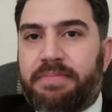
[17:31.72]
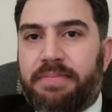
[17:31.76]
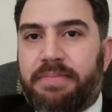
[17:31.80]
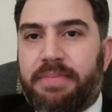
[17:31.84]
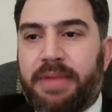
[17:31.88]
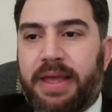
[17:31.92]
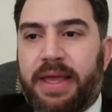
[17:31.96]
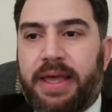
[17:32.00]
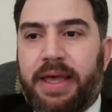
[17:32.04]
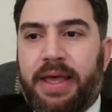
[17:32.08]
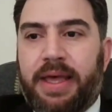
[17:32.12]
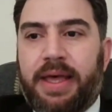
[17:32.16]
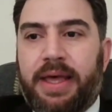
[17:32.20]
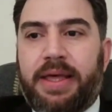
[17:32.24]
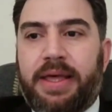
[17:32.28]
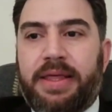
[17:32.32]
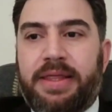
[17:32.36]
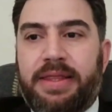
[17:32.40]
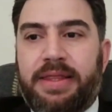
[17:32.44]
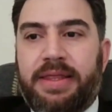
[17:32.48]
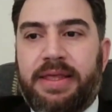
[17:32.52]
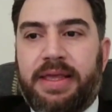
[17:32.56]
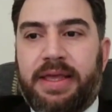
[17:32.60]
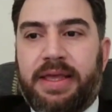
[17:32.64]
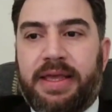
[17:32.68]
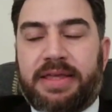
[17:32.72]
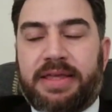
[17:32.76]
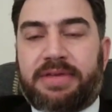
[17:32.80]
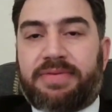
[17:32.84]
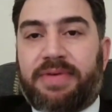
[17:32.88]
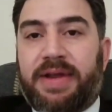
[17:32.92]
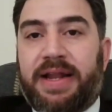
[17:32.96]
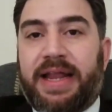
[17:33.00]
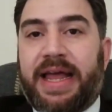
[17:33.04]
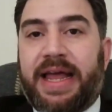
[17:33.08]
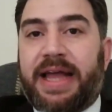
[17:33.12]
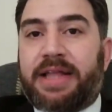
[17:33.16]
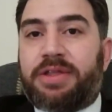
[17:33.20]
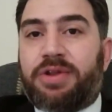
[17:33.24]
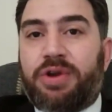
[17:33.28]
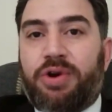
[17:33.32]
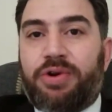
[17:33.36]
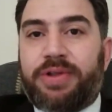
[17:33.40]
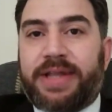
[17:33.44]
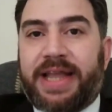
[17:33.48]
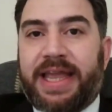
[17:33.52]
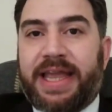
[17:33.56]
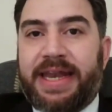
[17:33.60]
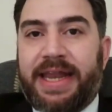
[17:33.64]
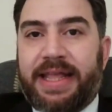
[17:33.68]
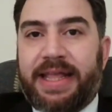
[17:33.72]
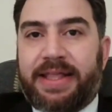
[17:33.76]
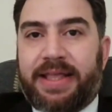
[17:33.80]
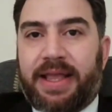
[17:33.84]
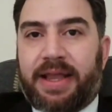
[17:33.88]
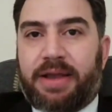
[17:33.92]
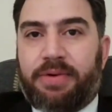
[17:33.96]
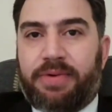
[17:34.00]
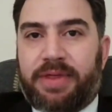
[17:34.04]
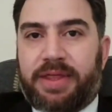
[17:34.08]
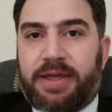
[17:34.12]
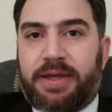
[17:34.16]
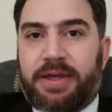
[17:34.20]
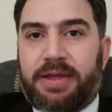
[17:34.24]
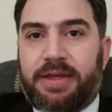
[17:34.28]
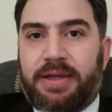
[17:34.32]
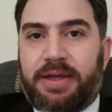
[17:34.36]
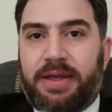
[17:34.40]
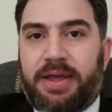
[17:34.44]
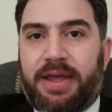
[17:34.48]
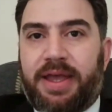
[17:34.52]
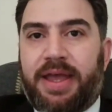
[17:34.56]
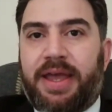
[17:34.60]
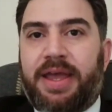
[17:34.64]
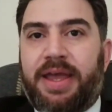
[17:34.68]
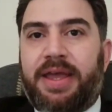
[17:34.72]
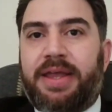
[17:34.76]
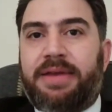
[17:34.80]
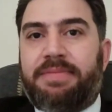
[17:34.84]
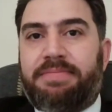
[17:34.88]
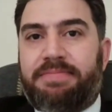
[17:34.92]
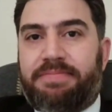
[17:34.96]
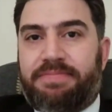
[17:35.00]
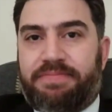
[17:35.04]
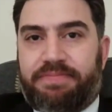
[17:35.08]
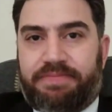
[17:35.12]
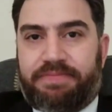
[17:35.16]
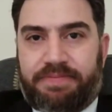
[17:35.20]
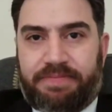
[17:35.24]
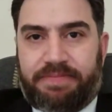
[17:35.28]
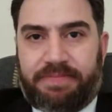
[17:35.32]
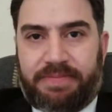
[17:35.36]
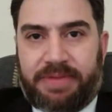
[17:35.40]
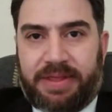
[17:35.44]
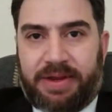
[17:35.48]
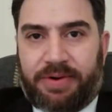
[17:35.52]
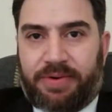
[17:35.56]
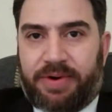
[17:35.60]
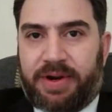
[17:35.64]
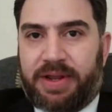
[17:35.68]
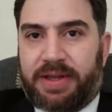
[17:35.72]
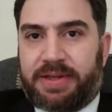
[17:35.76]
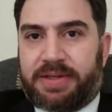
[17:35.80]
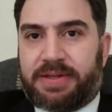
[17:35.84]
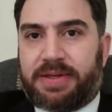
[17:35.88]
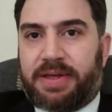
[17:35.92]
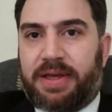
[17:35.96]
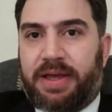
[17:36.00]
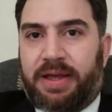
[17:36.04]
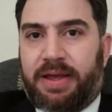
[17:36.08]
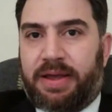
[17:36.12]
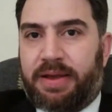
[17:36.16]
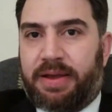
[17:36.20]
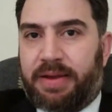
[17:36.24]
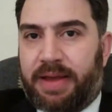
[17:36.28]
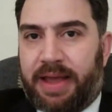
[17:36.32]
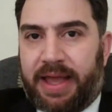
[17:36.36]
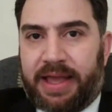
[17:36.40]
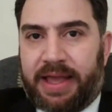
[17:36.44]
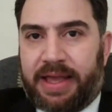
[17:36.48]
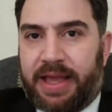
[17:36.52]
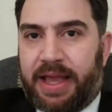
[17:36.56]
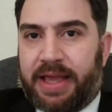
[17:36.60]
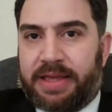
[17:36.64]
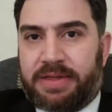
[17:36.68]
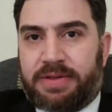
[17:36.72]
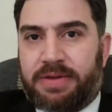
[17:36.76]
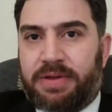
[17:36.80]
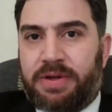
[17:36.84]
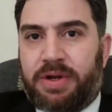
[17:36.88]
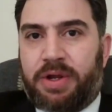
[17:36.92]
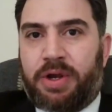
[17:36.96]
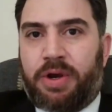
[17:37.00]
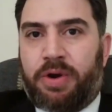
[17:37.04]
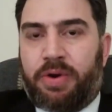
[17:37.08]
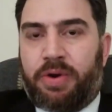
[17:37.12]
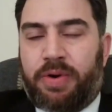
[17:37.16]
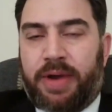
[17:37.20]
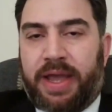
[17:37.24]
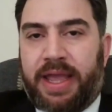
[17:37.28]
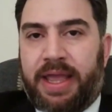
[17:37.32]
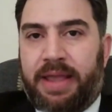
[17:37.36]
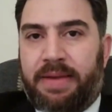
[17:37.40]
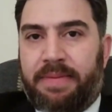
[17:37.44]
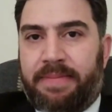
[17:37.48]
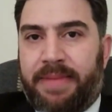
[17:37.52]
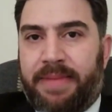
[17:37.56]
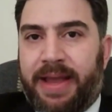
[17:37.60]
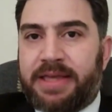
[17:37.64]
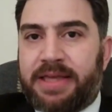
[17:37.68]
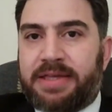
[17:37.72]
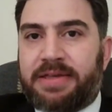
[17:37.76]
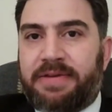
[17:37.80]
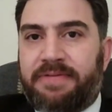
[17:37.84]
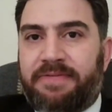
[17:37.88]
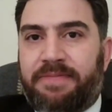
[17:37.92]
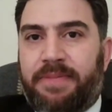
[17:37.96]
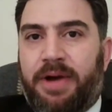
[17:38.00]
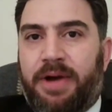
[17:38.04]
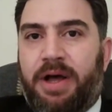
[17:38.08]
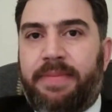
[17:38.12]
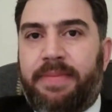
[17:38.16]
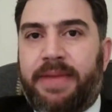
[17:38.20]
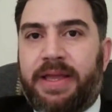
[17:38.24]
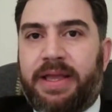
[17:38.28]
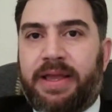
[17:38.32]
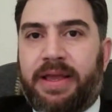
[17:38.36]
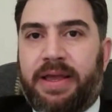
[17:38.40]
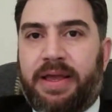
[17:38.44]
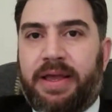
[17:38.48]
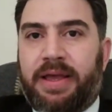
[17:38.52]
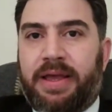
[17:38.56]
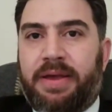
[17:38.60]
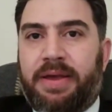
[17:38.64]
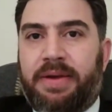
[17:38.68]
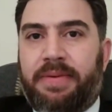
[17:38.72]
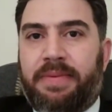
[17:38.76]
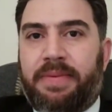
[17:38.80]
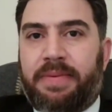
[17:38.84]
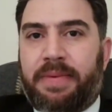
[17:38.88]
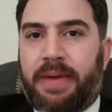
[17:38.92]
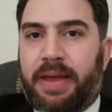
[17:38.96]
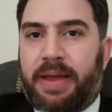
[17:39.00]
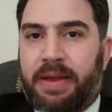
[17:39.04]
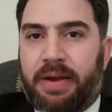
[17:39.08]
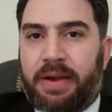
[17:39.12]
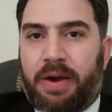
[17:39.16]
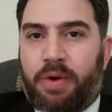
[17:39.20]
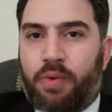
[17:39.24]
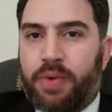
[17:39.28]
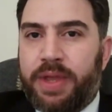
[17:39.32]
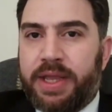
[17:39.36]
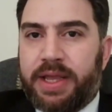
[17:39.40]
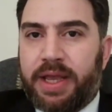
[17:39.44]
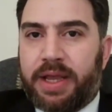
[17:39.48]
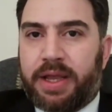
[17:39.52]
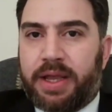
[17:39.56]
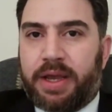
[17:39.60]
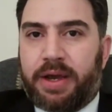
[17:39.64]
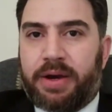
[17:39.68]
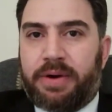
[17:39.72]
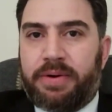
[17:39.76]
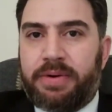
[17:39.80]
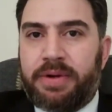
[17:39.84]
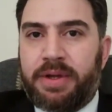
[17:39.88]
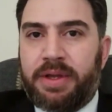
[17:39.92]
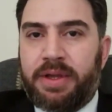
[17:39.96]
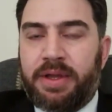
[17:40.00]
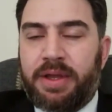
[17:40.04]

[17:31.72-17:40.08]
Israel had to go kinetic with it, and there was, as you know, a massive bombing a week ago,